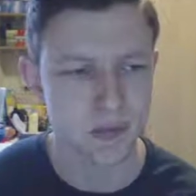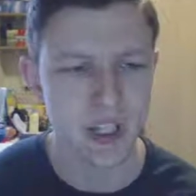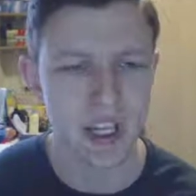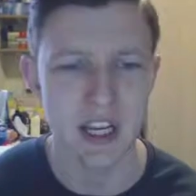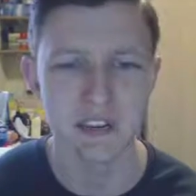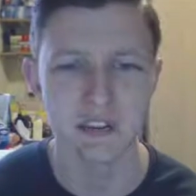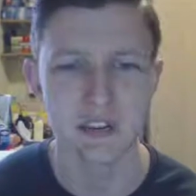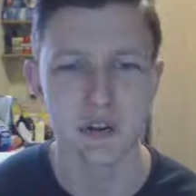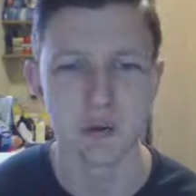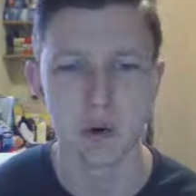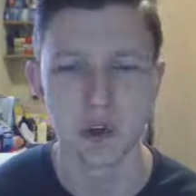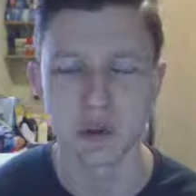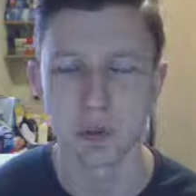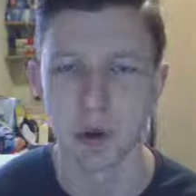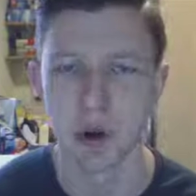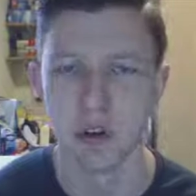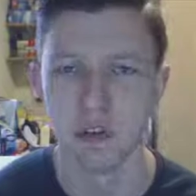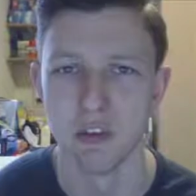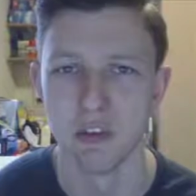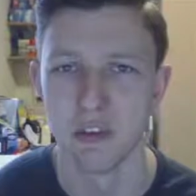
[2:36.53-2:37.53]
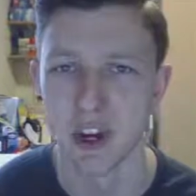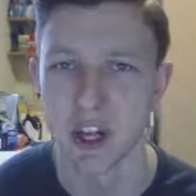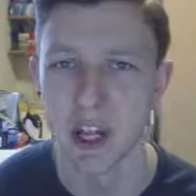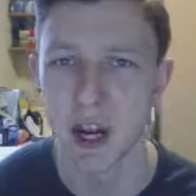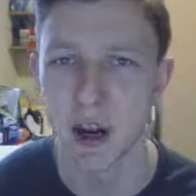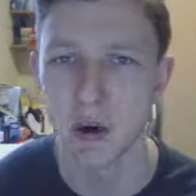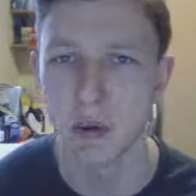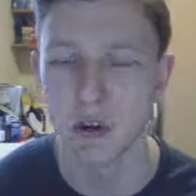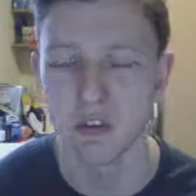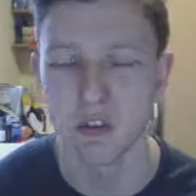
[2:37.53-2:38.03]
If you watch my other
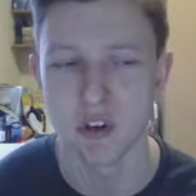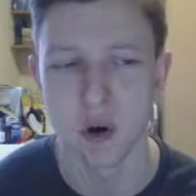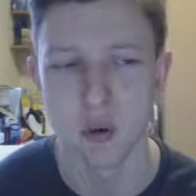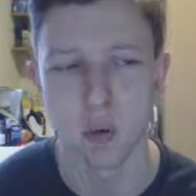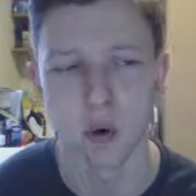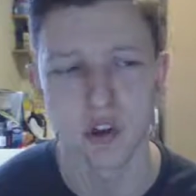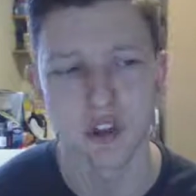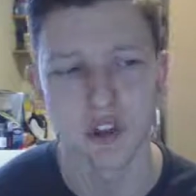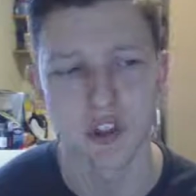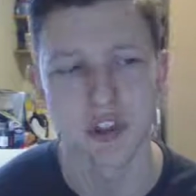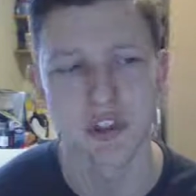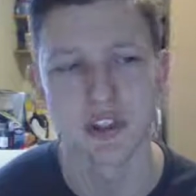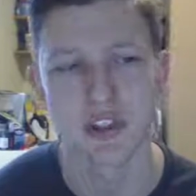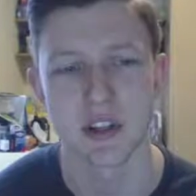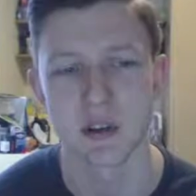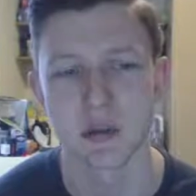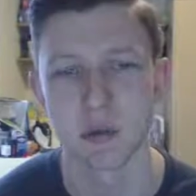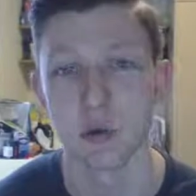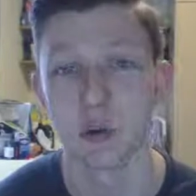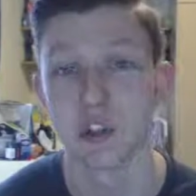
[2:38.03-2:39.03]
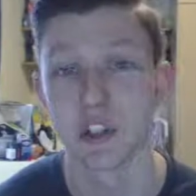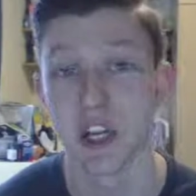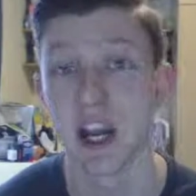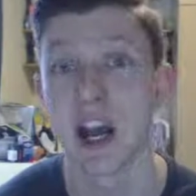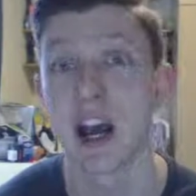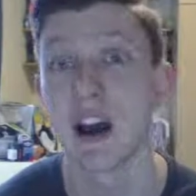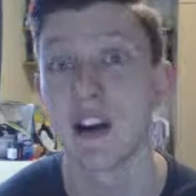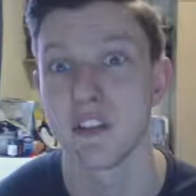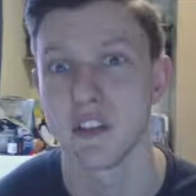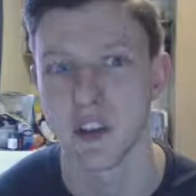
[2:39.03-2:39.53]
video, if not, watch it
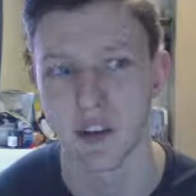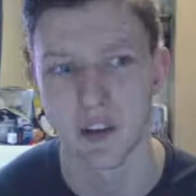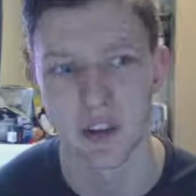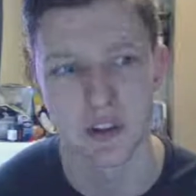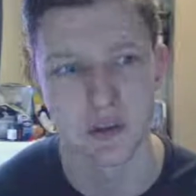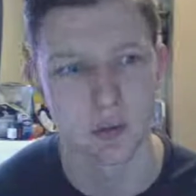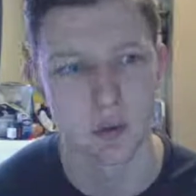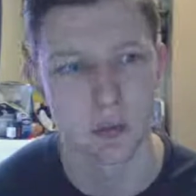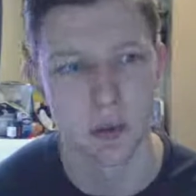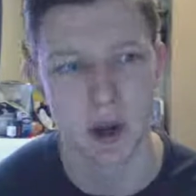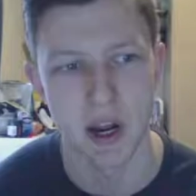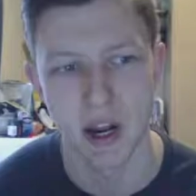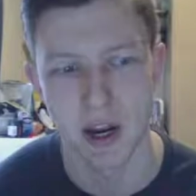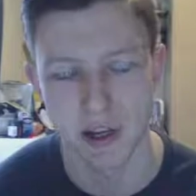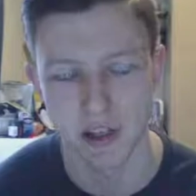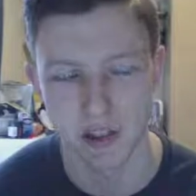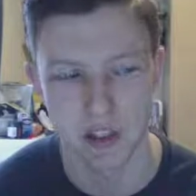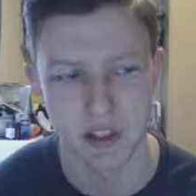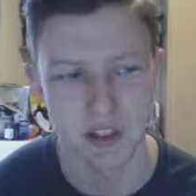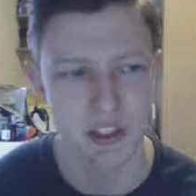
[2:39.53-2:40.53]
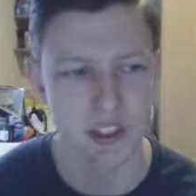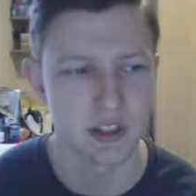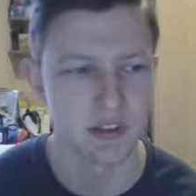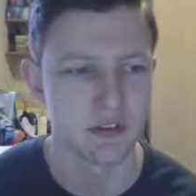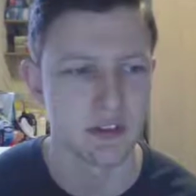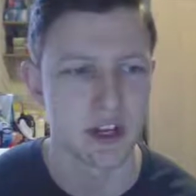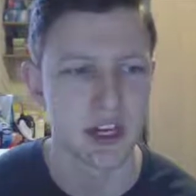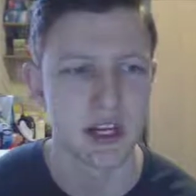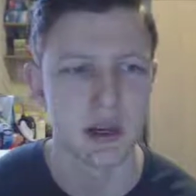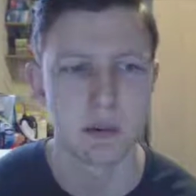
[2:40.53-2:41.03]
after this one, my
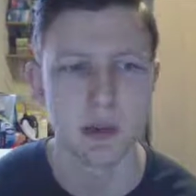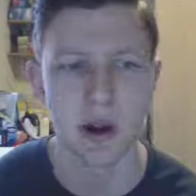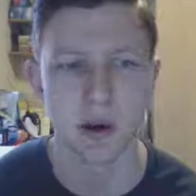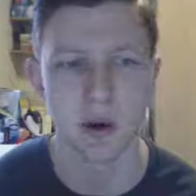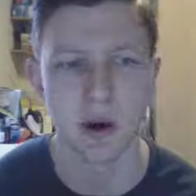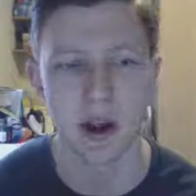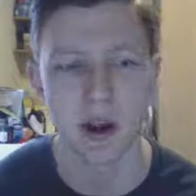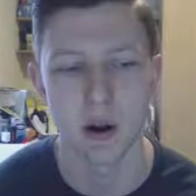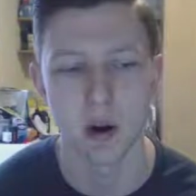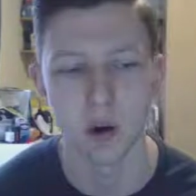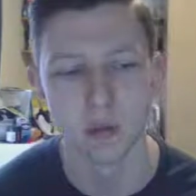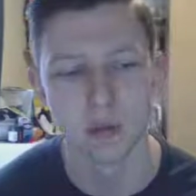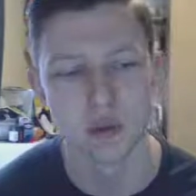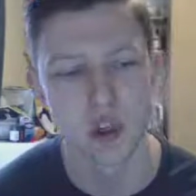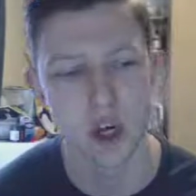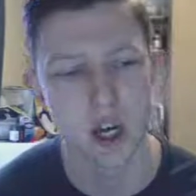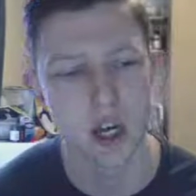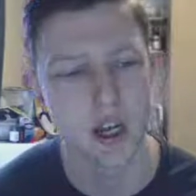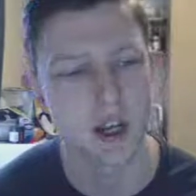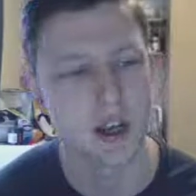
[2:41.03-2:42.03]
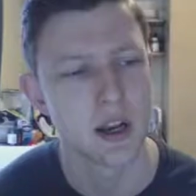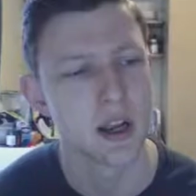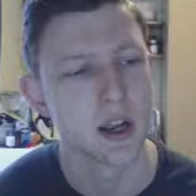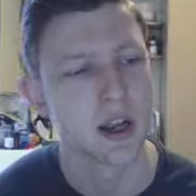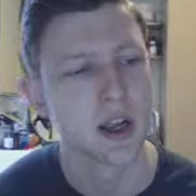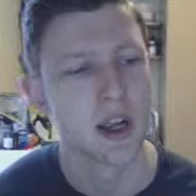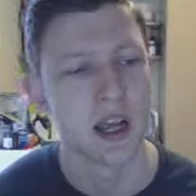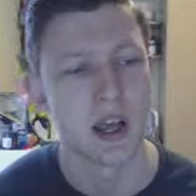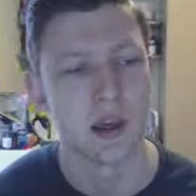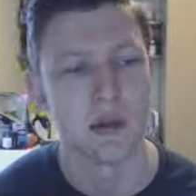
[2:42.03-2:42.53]
IGTV about at-home training,
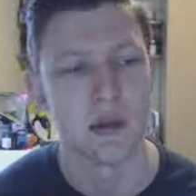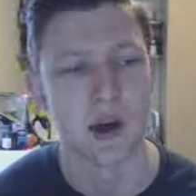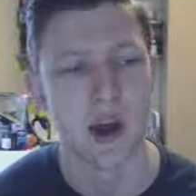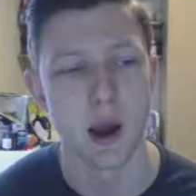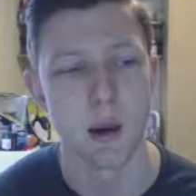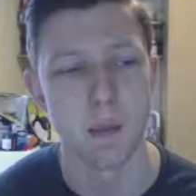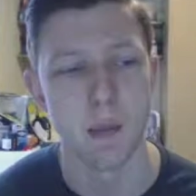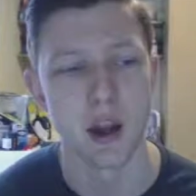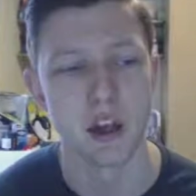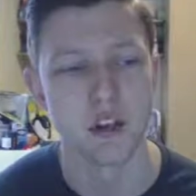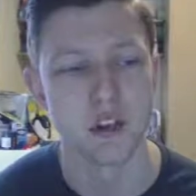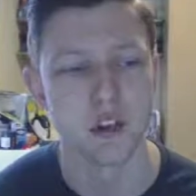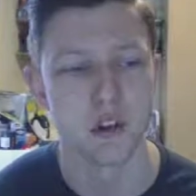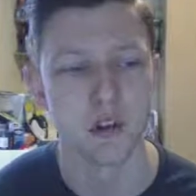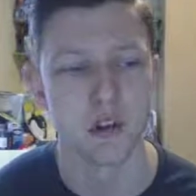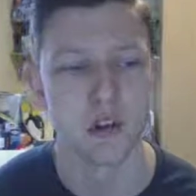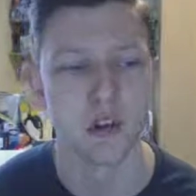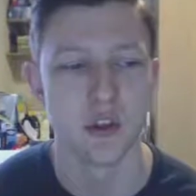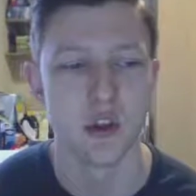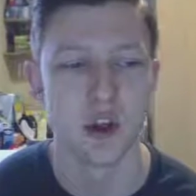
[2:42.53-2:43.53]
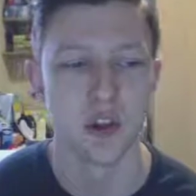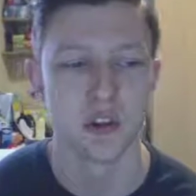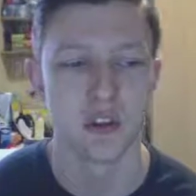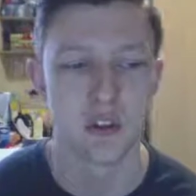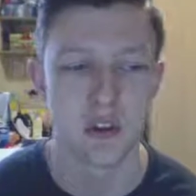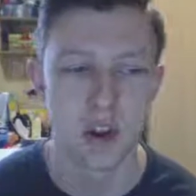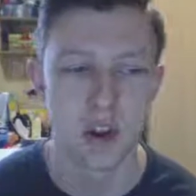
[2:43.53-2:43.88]
in that I mentioned that